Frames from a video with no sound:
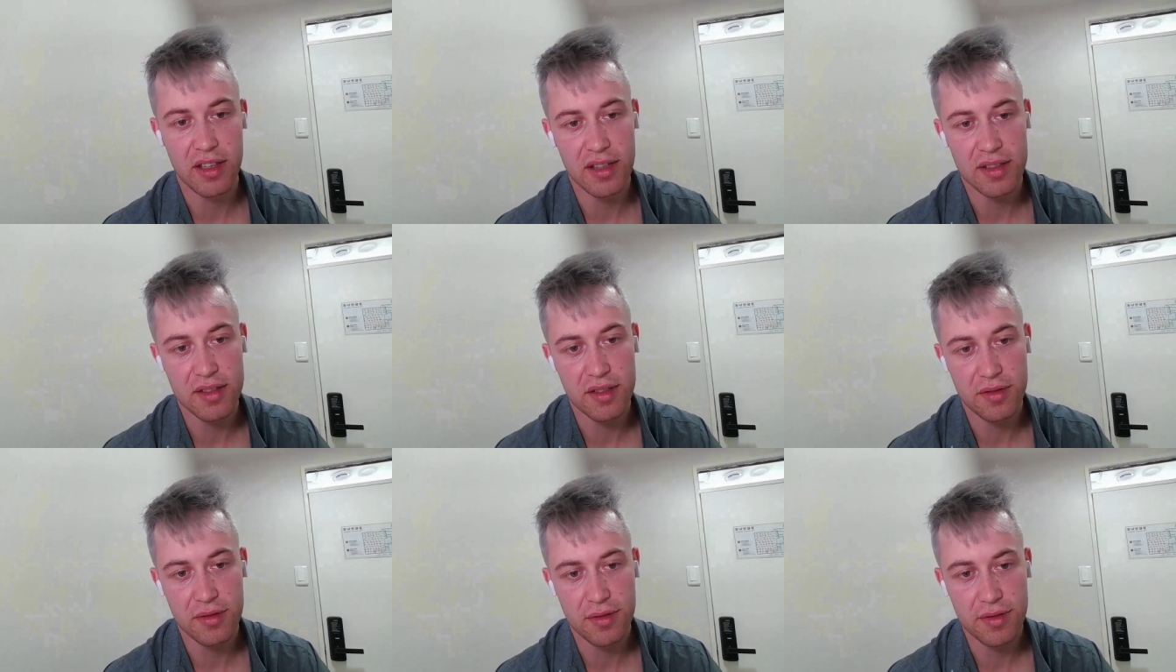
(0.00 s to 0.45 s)

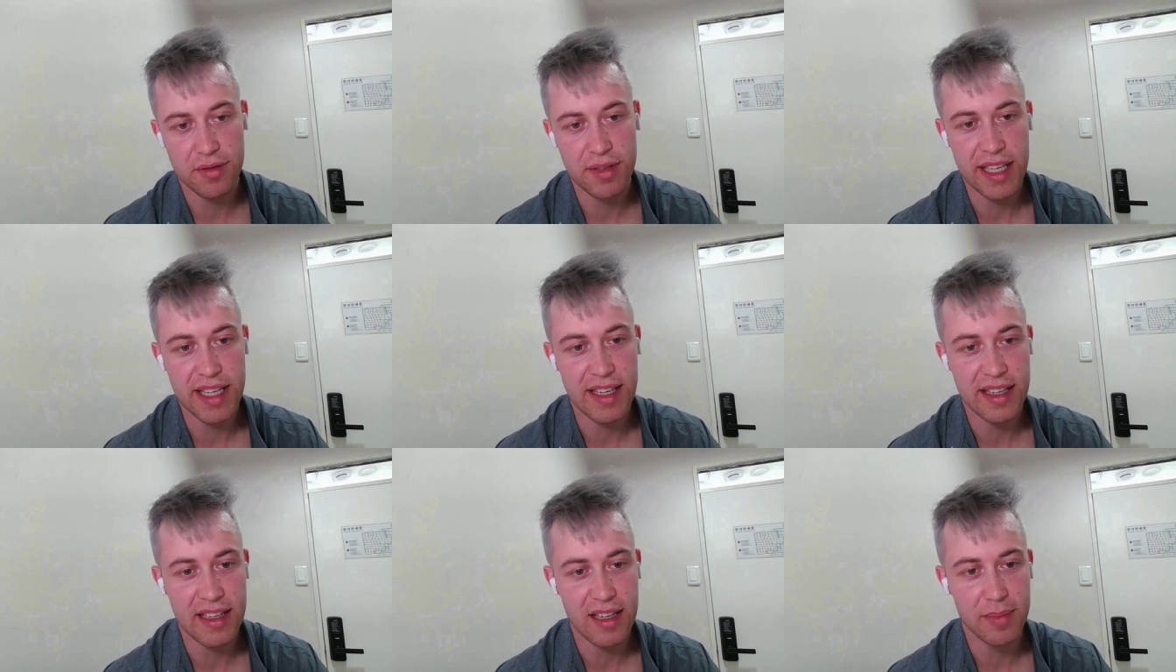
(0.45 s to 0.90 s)
also
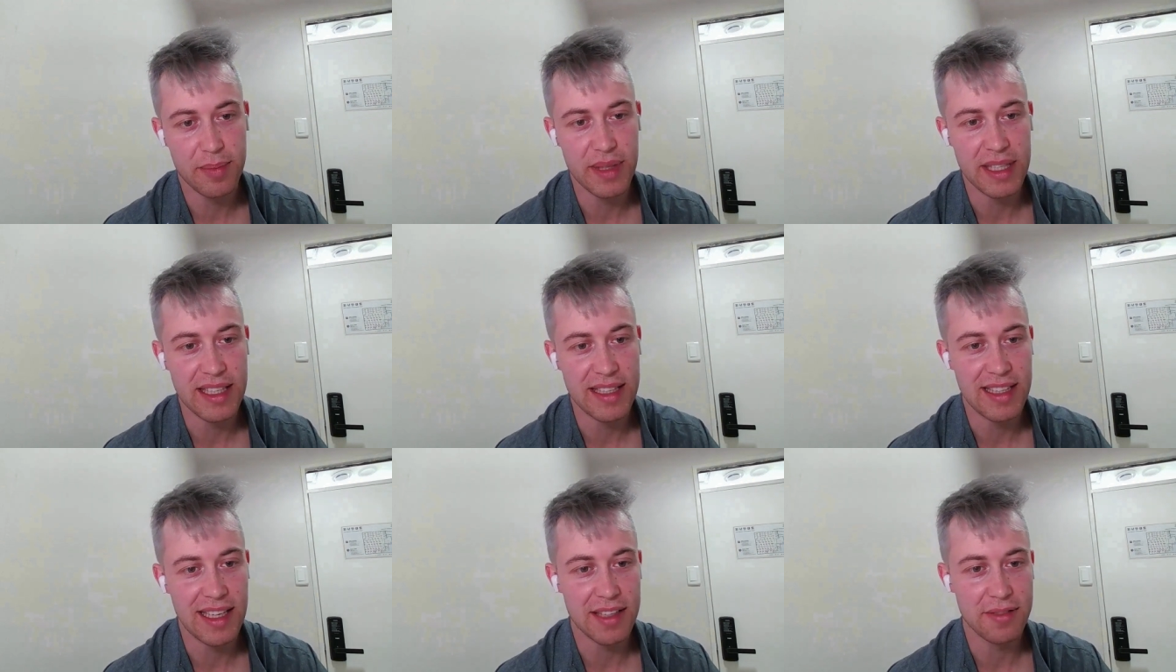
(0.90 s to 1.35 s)
create a
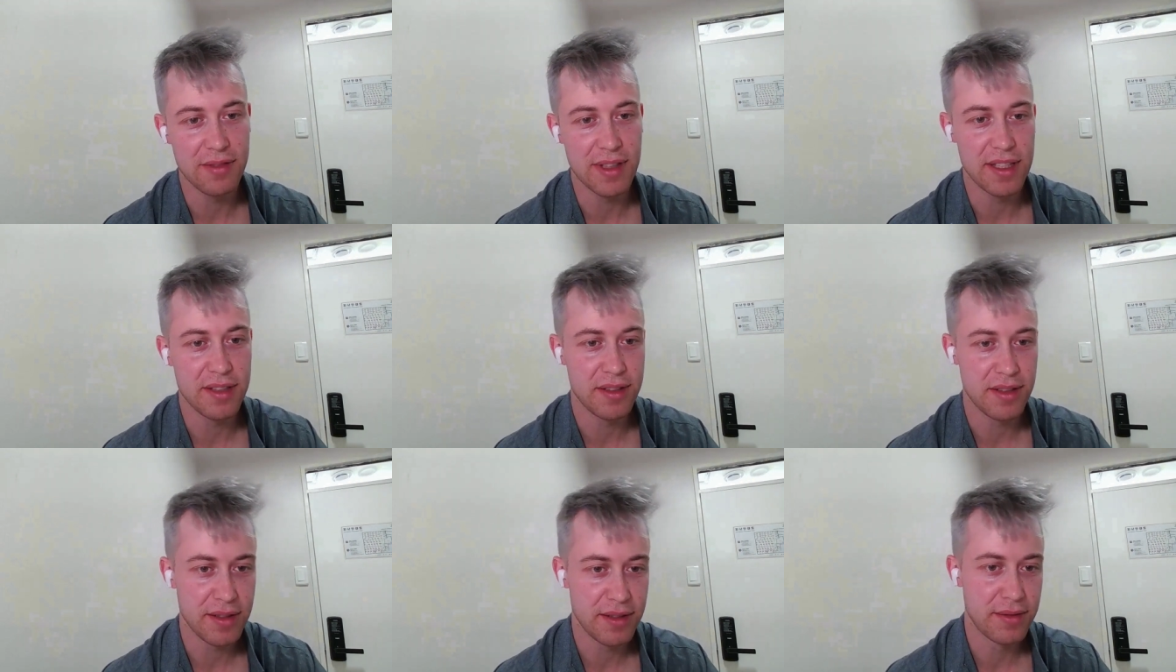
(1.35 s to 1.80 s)
company that
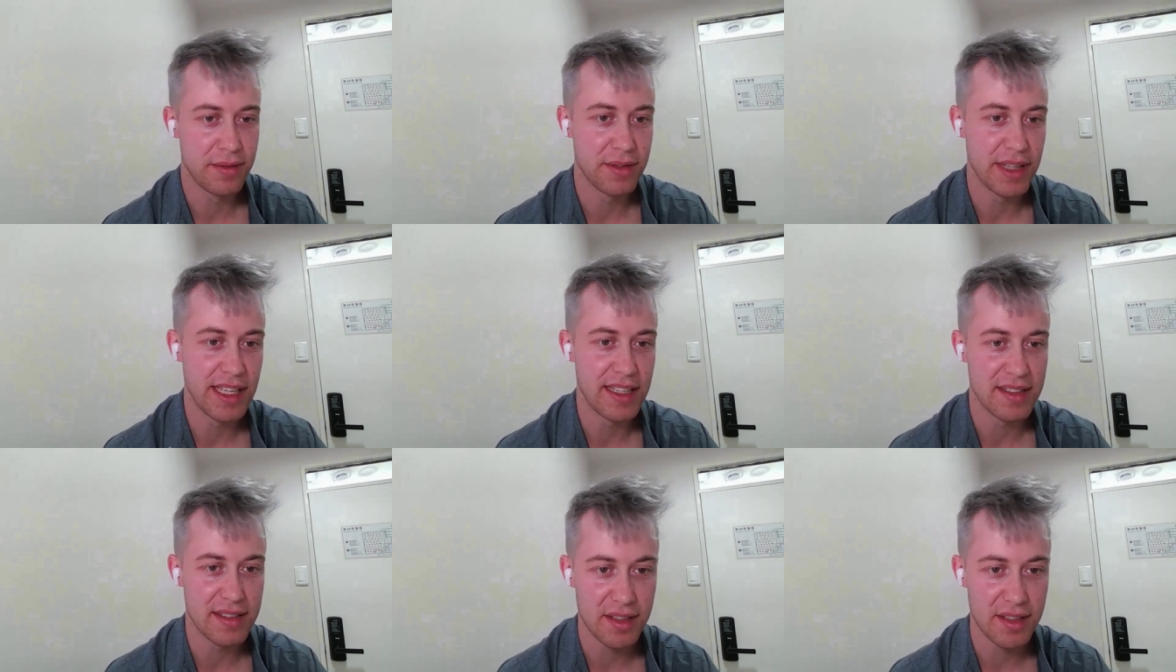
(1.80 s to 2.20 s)
way. You'll create a